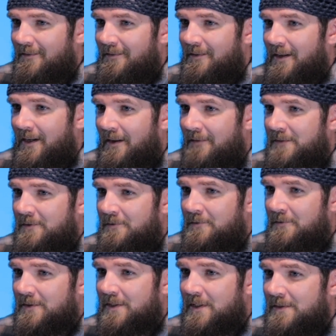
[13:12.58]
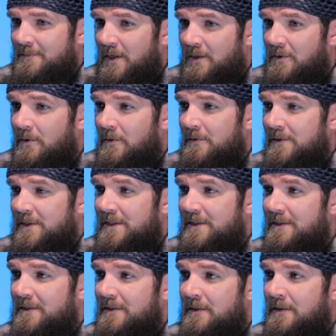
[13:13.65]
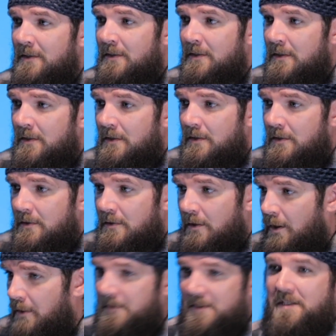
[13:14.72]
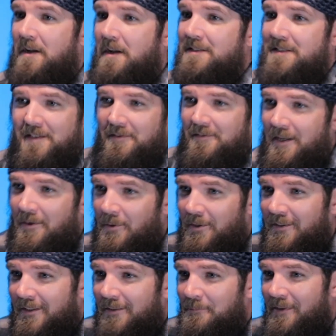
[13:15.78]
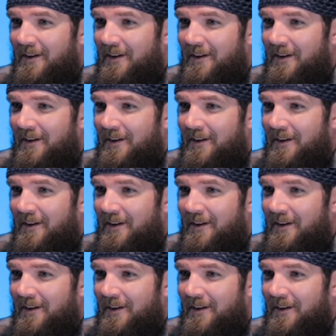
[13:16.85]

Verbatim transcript: I have to adjust my course almost constantly at work.